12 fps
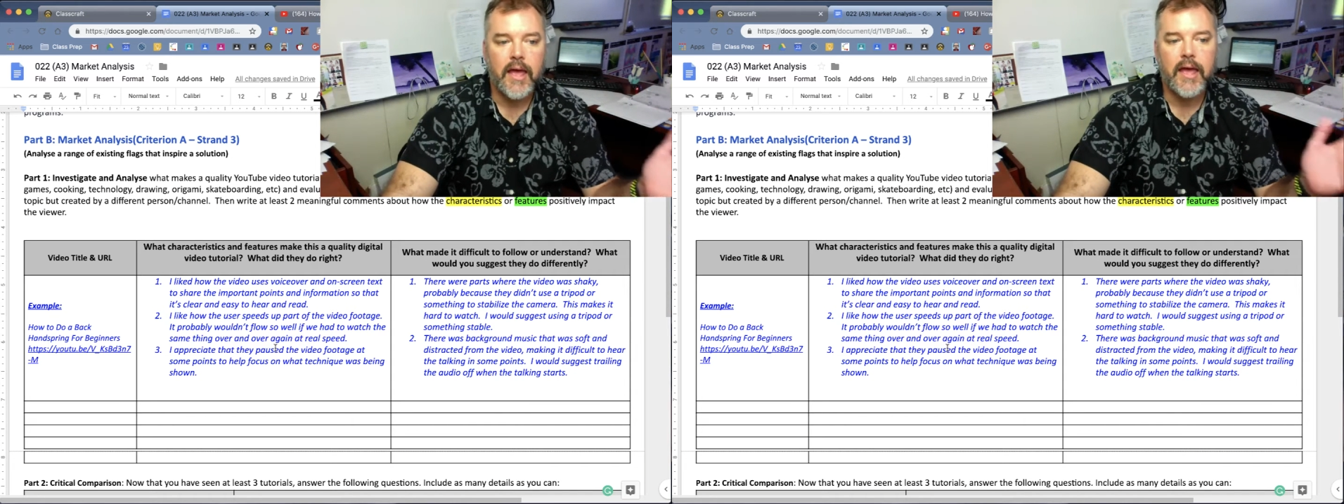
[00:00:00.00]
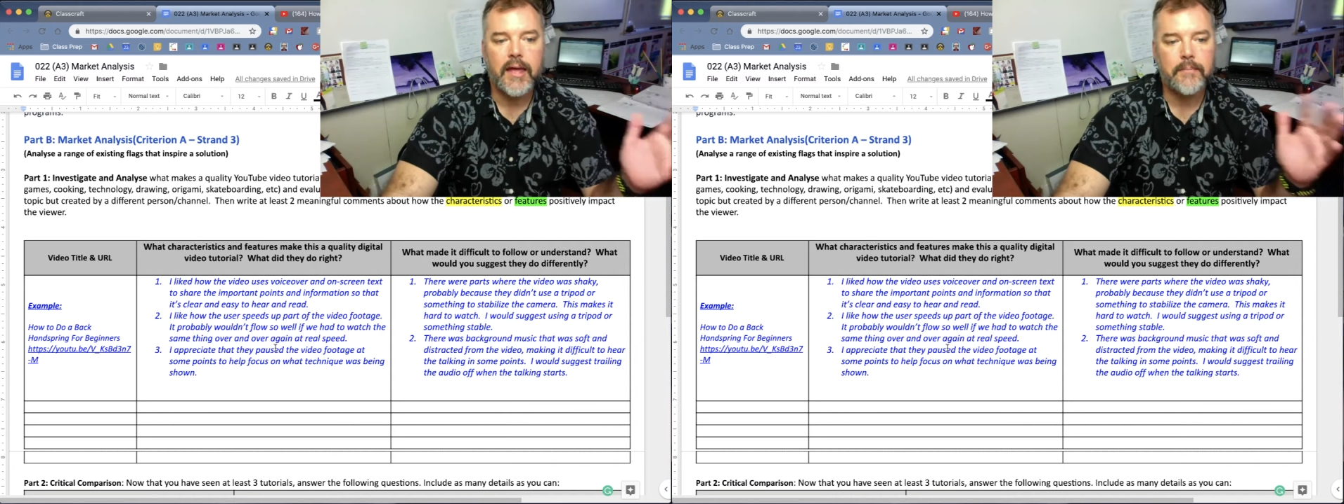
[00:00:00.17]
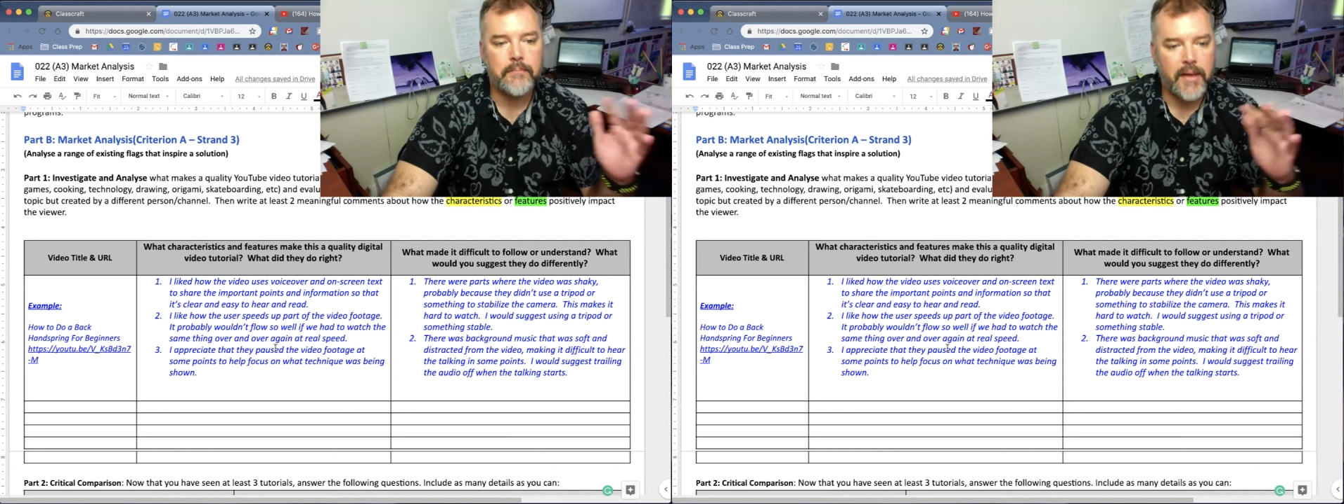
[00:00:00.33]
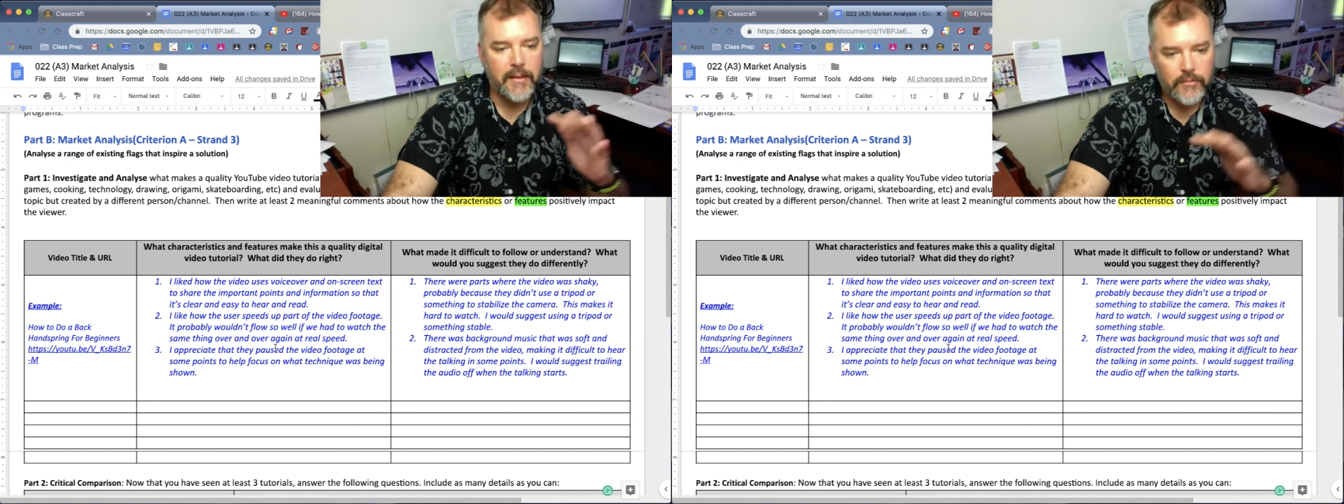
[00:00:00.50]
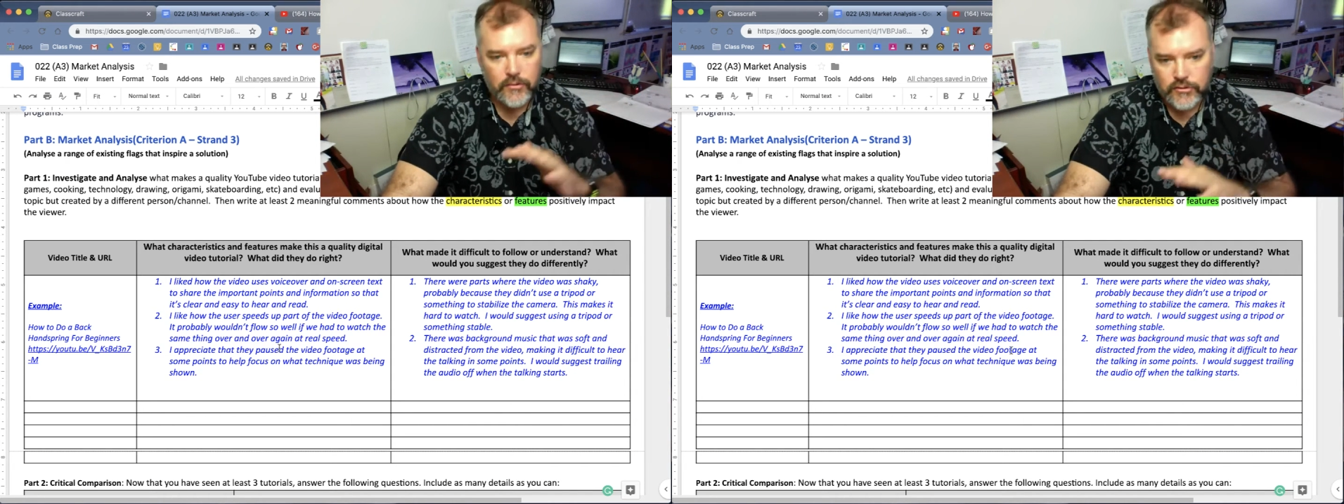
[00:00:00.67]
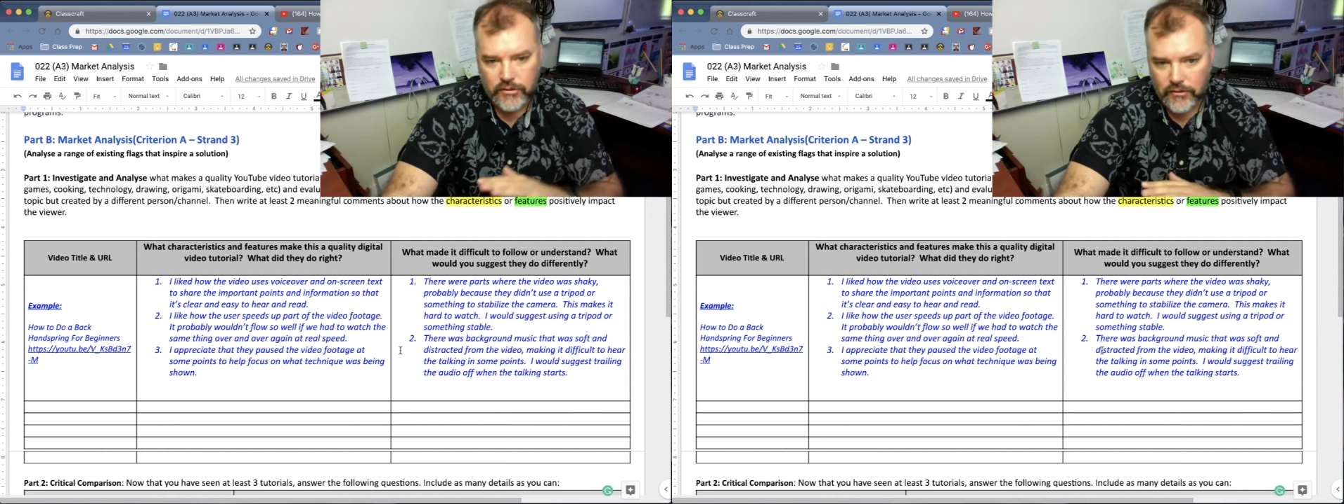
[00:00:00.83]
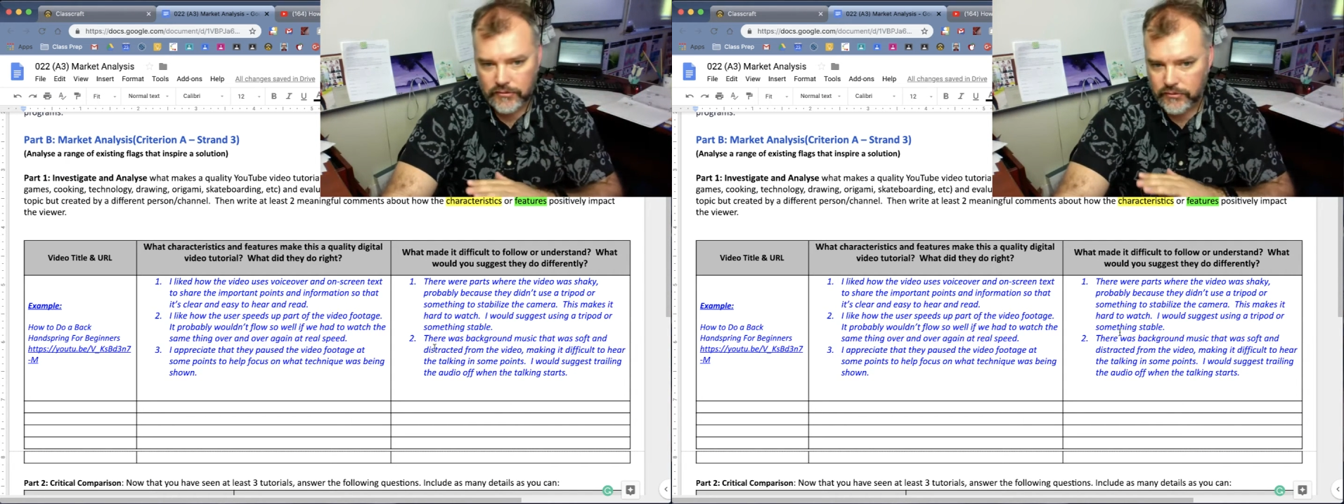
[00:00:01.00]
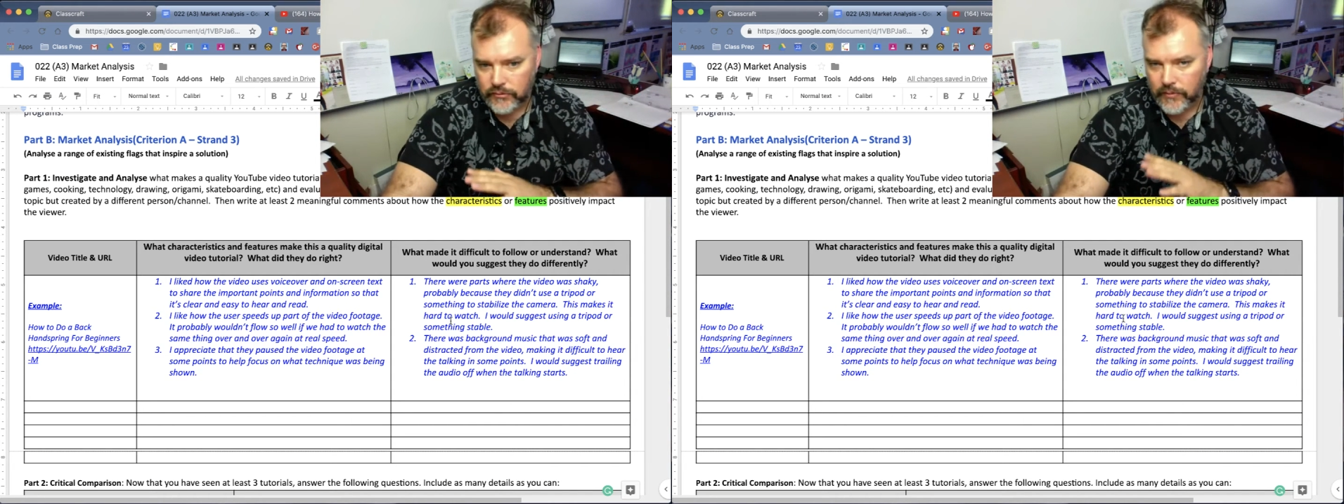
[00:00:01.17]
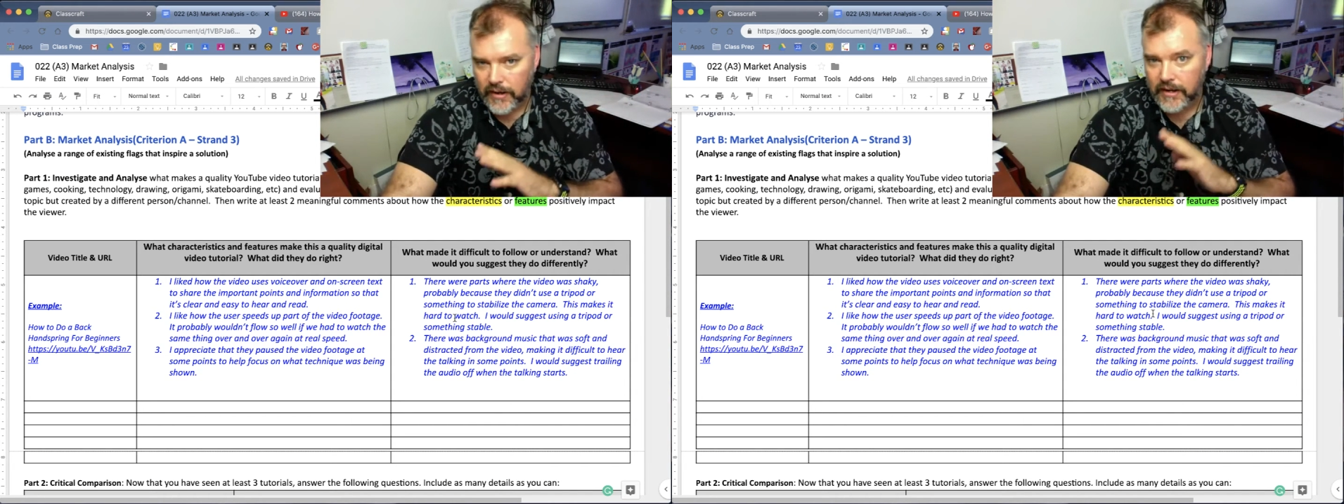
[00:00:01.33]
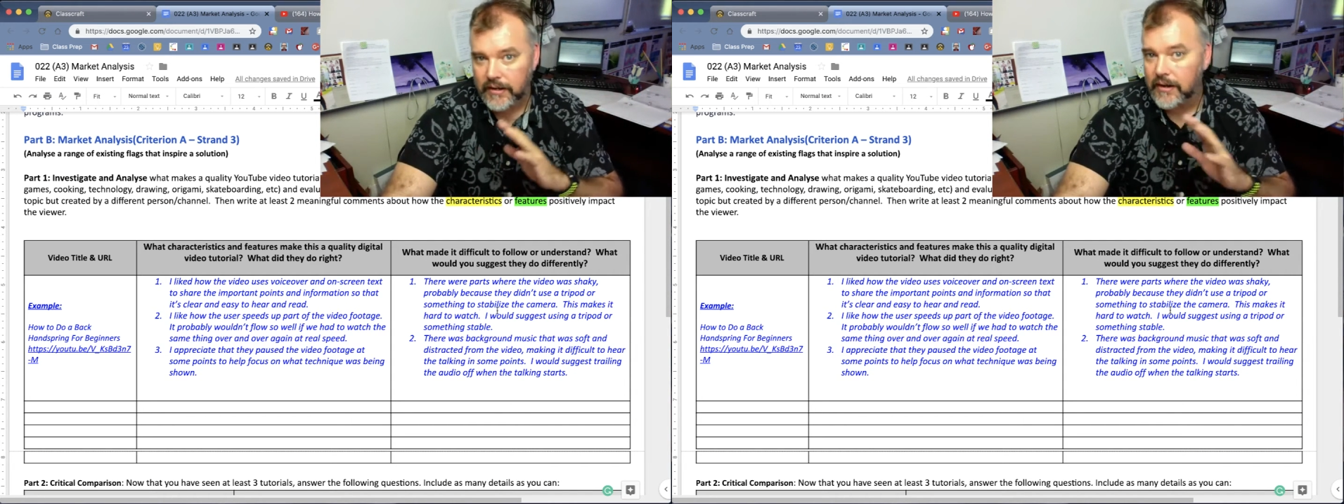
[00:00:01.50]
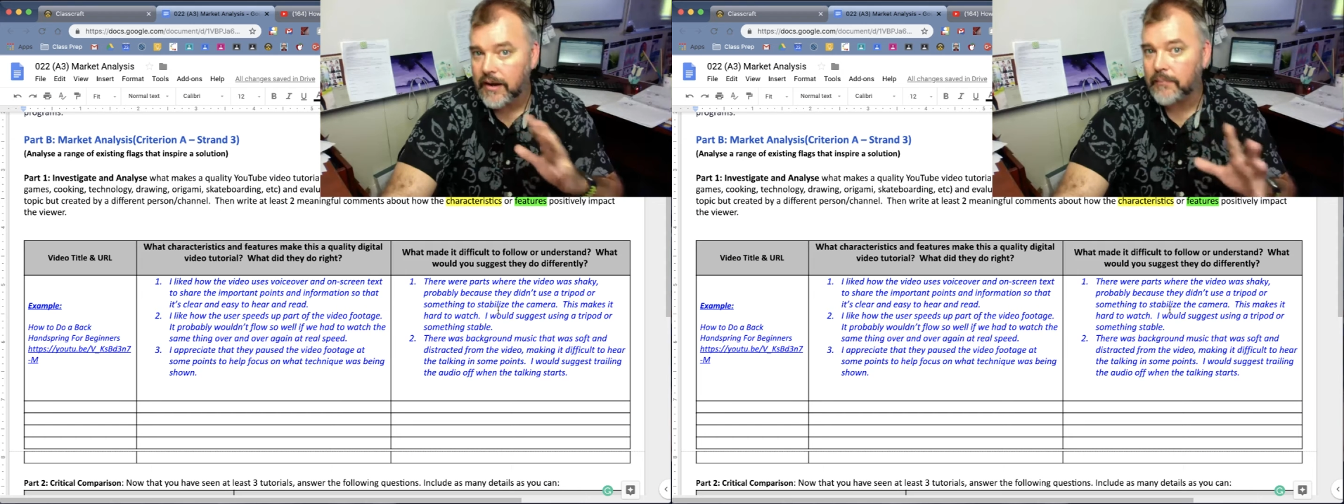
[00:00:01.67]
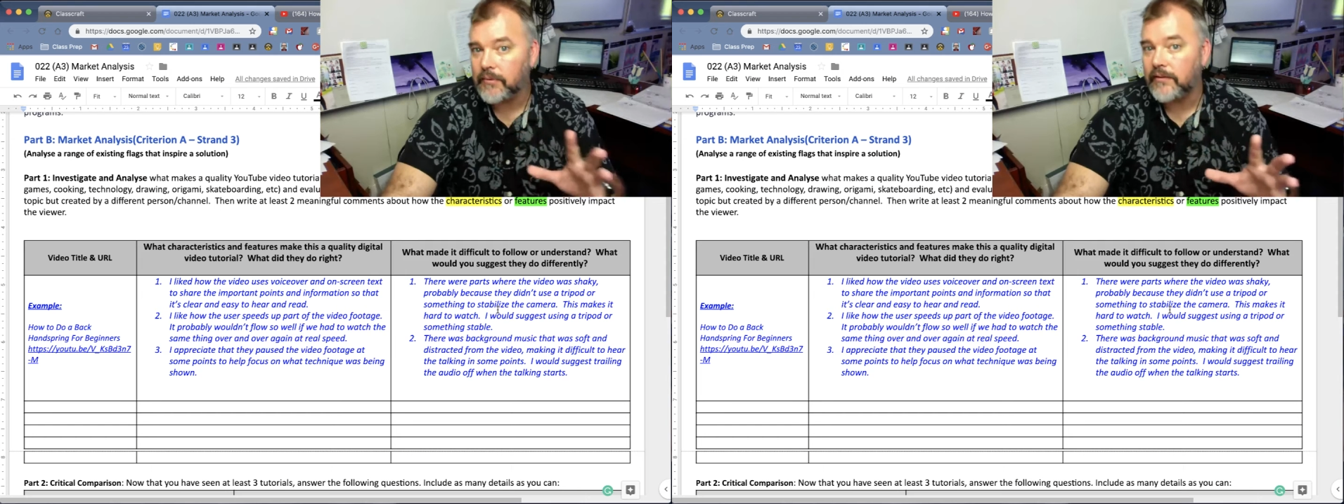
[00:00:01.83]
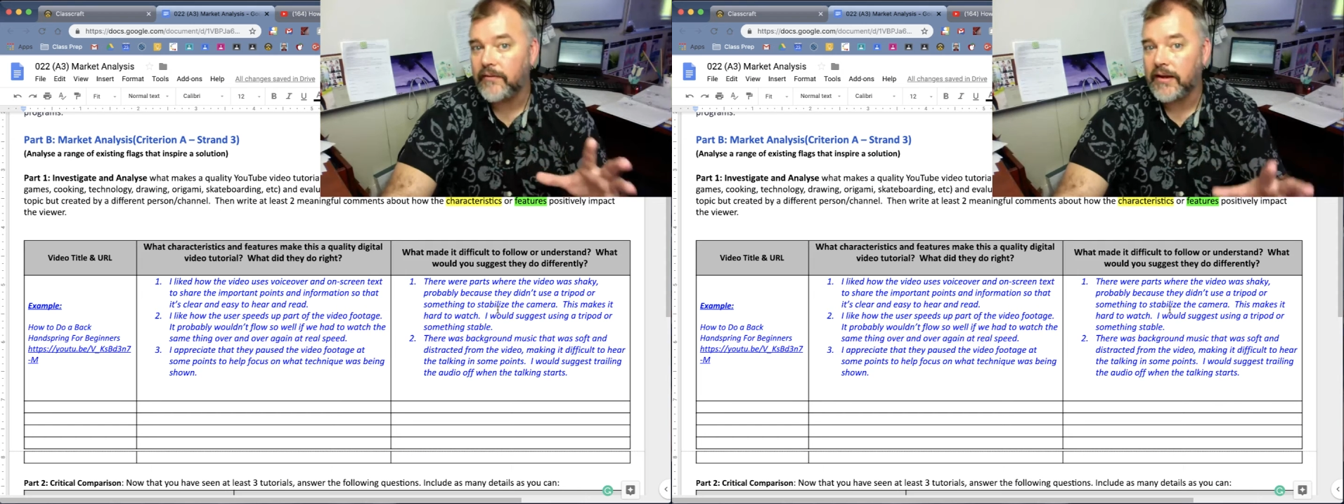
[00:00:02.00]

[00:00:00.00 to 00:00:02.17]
And maybe you should also write a couple of